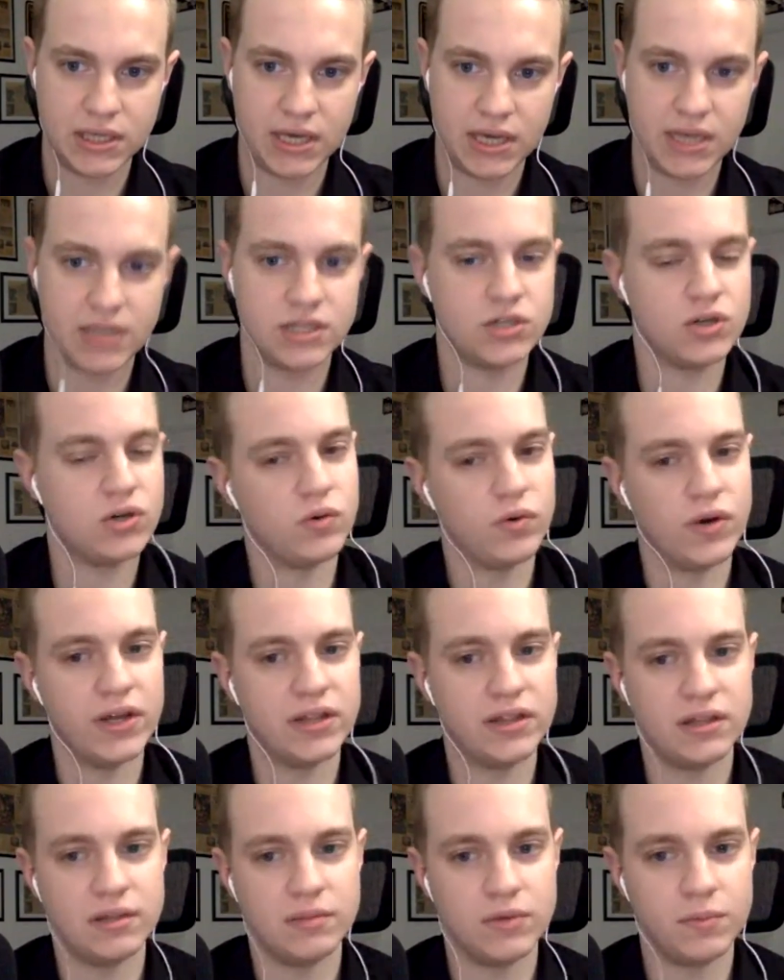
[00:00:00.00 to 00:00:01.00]
I don't
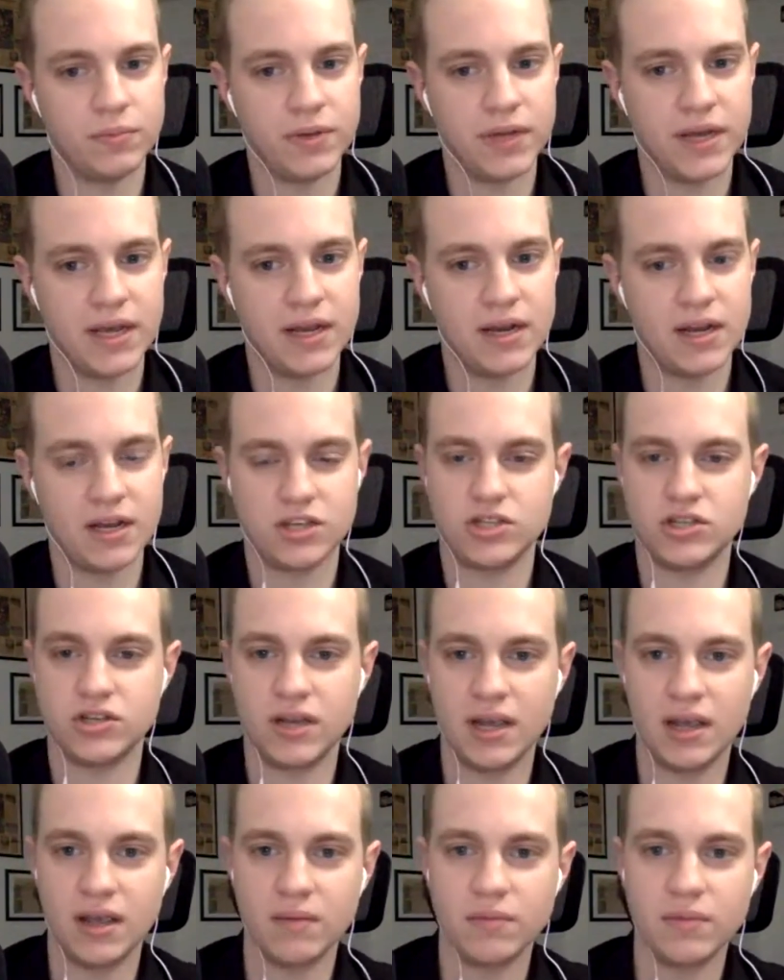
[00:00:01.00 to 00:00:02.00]
want them to play an extra
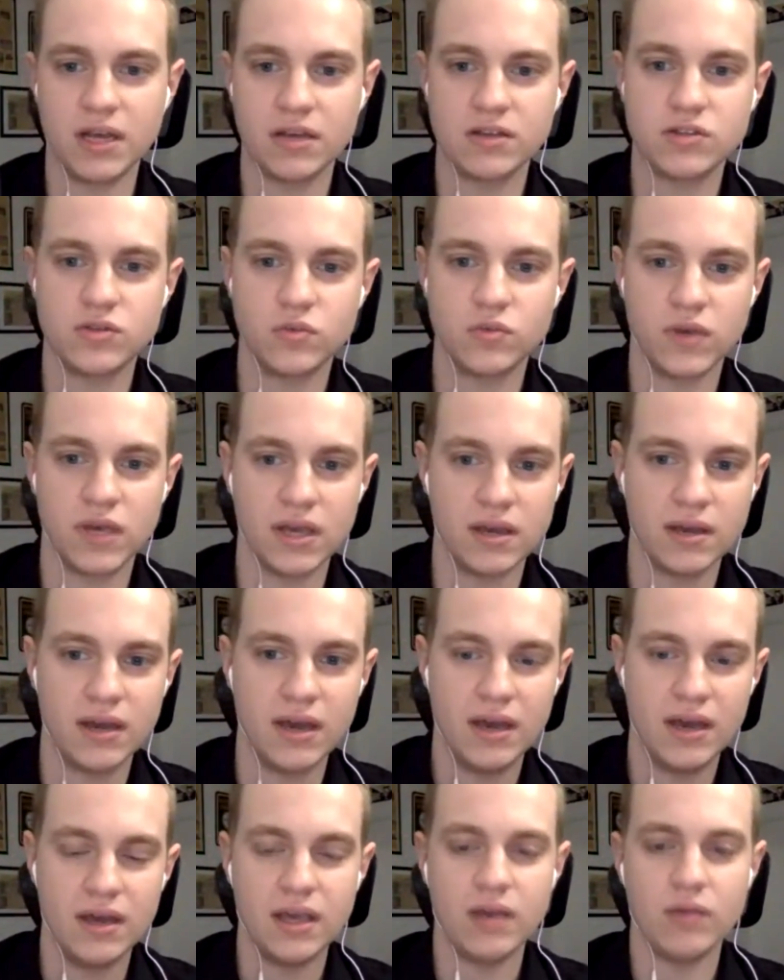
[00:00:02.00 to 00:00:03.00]
game next week.
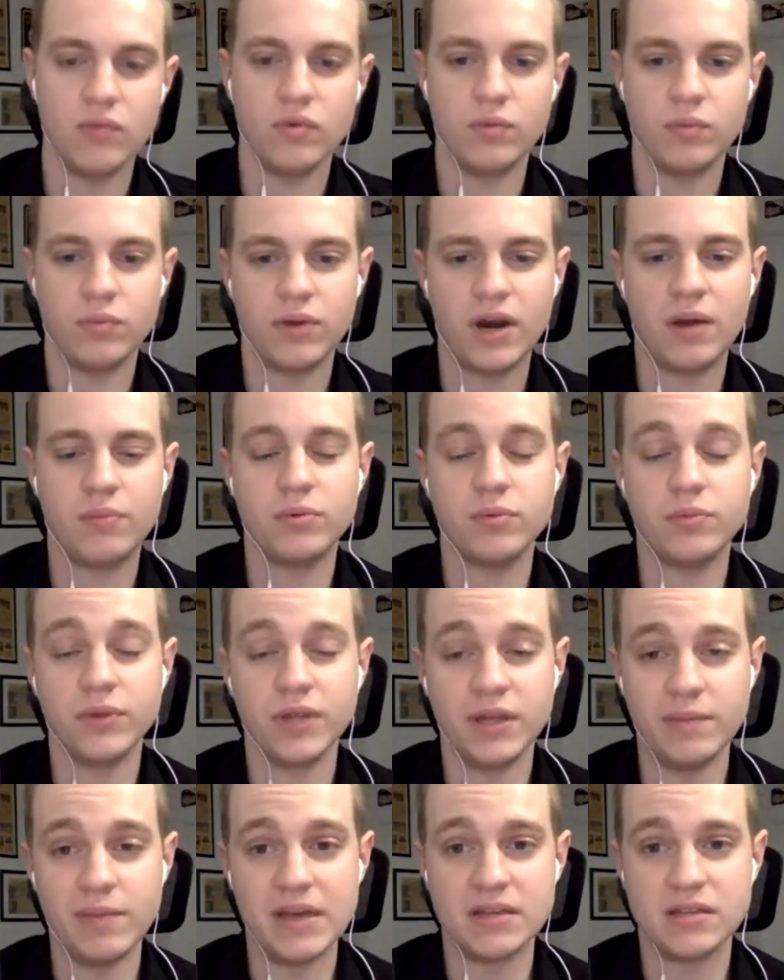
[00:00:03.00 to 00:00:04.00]
It would
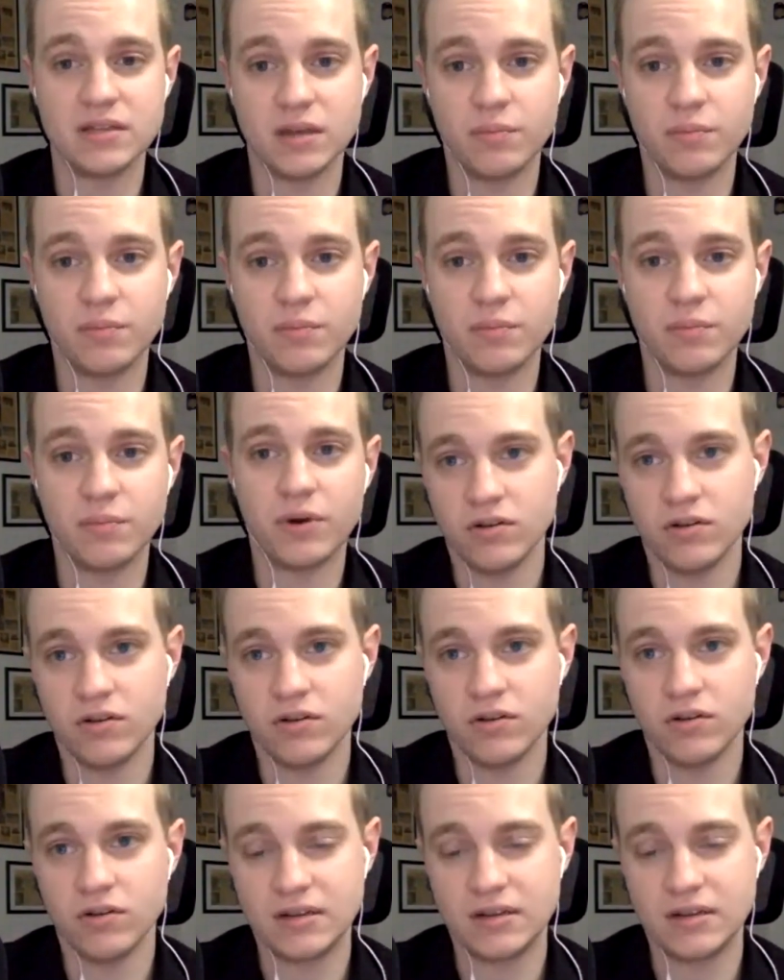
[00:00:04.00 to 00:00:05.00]
probably mess up our show
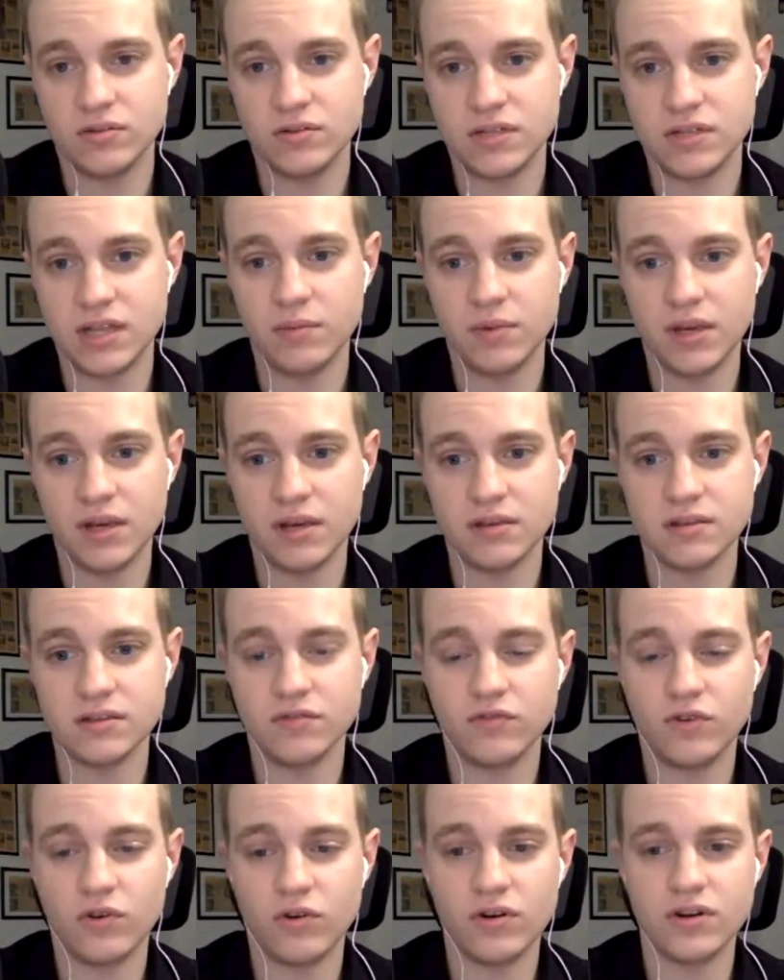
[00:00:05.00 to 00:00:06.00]
next Tuesday
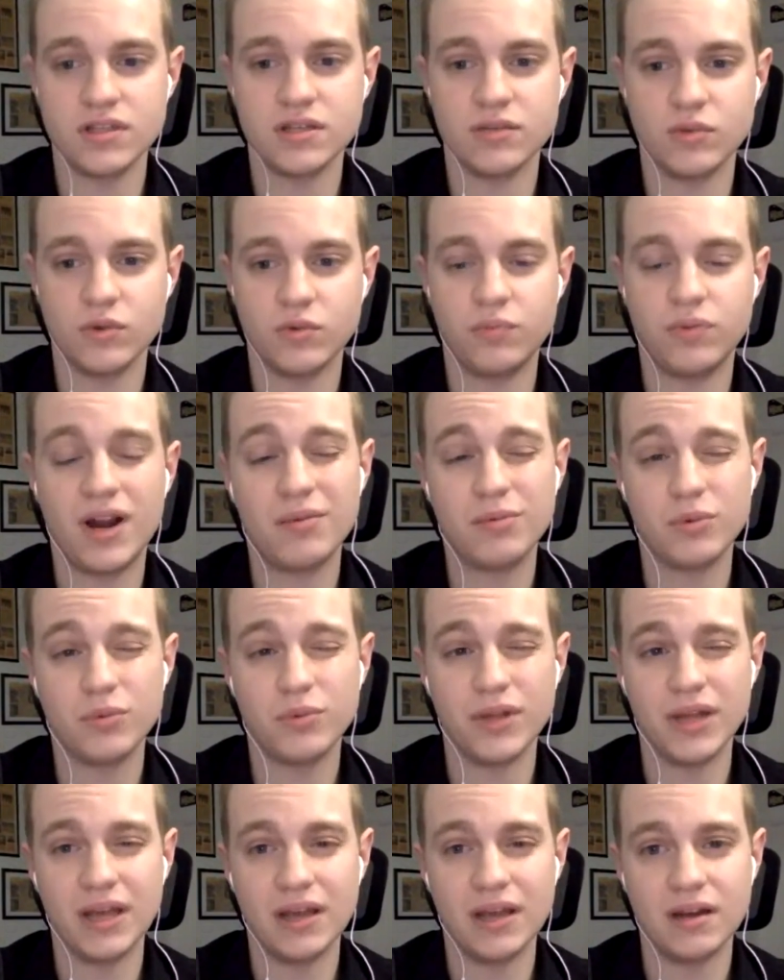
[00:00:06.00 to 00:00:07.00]
because, of course, it would
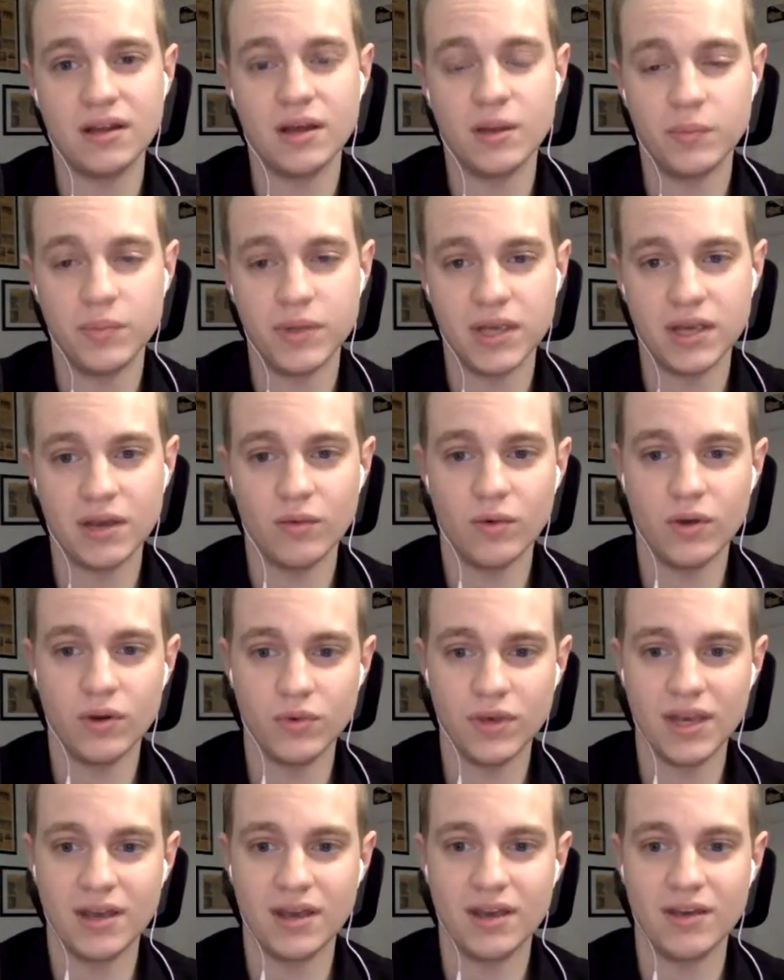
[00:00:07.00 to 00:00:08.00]
probably end up
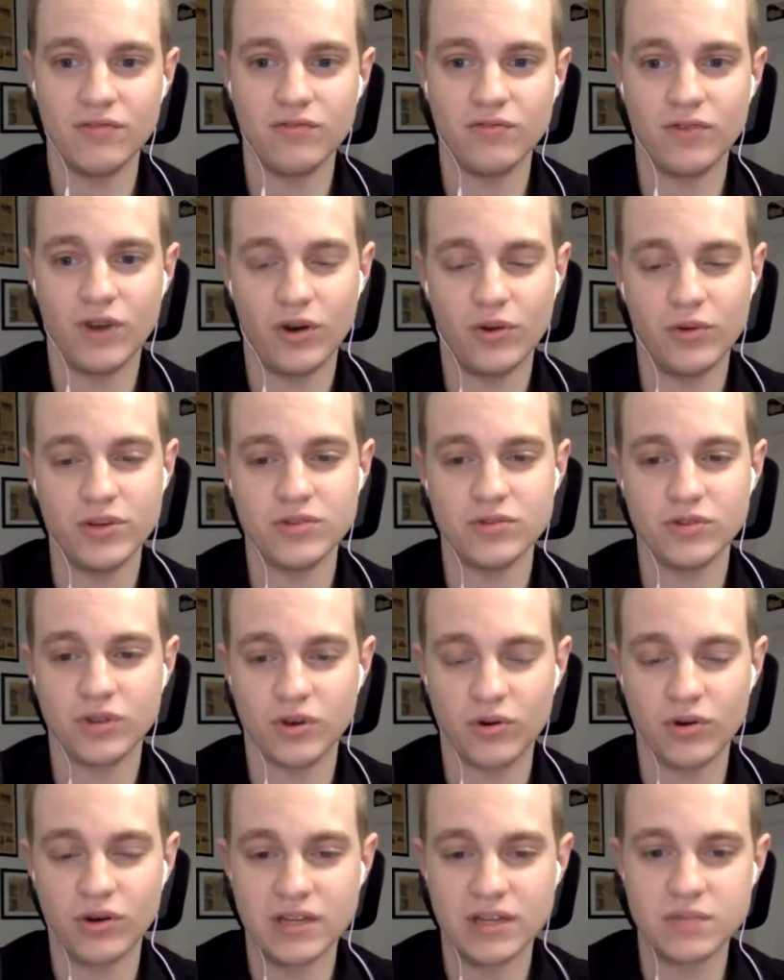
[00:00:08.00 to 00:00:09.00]
being when we have
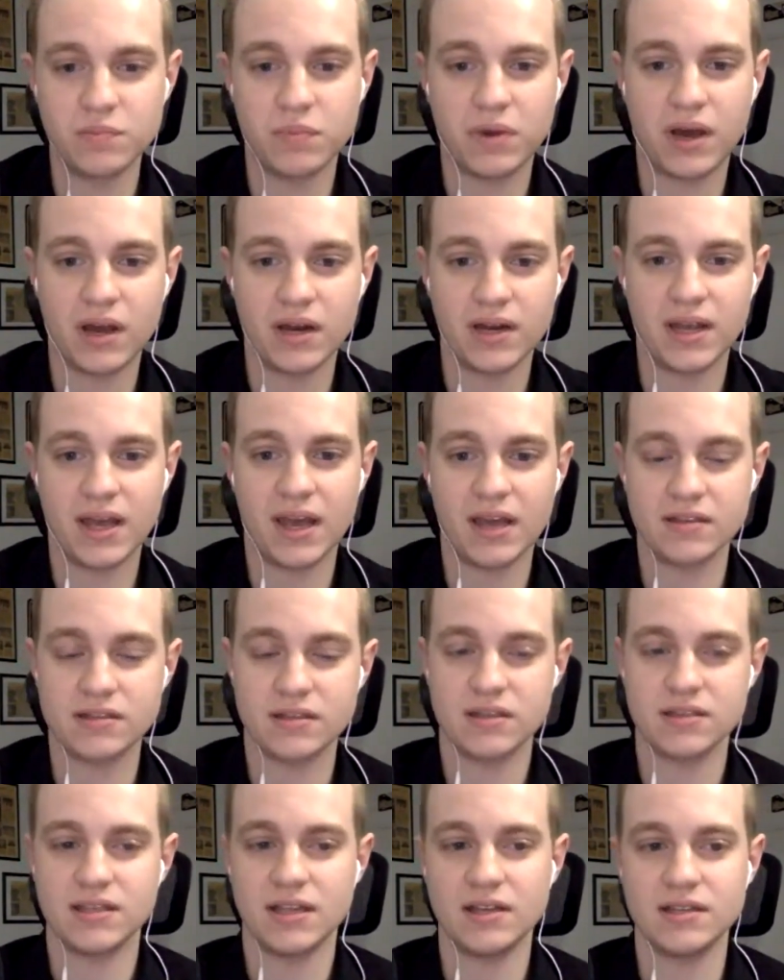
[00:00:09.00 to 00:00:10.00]
always record these
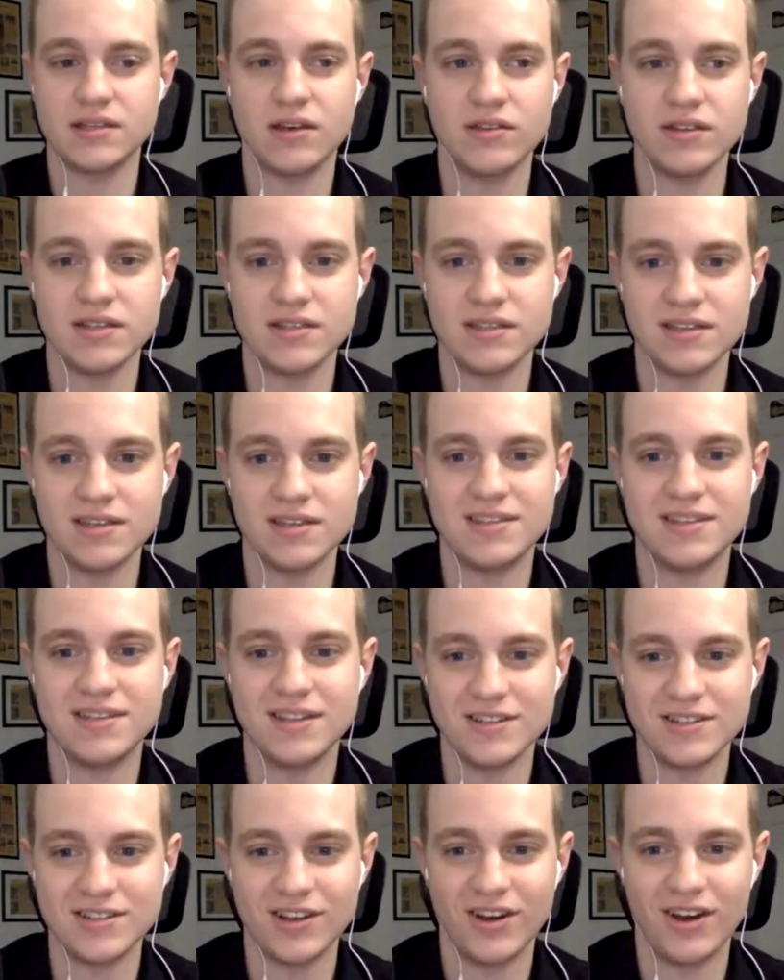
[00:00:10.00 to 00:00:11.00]
podcasts because that's how this
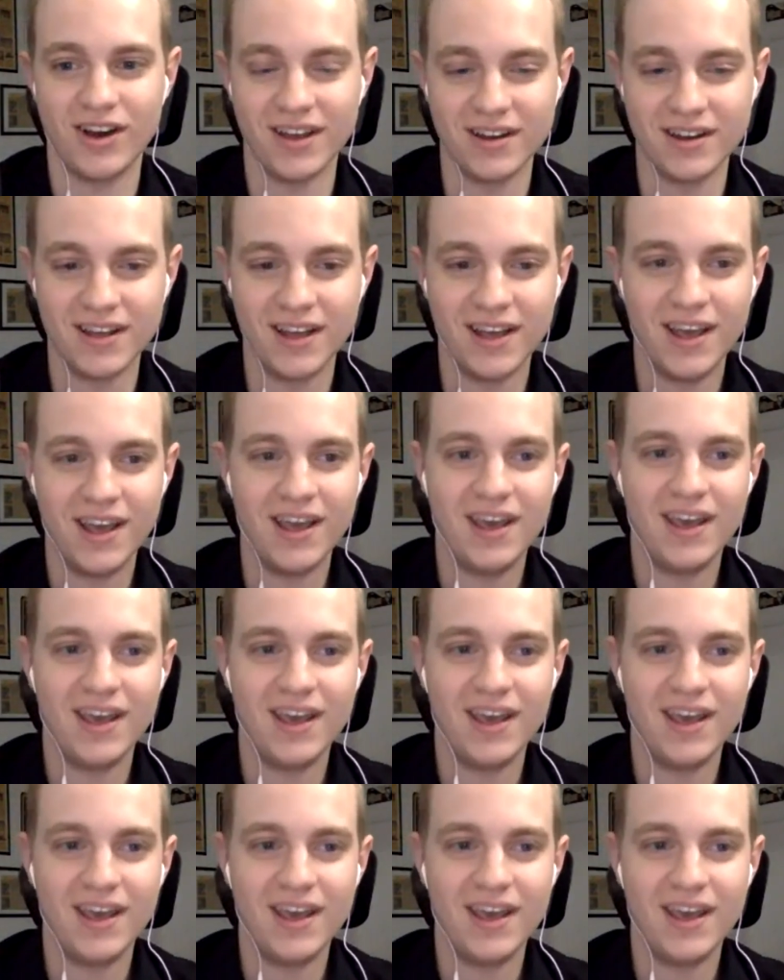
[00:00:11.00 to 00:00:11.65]
season is gone.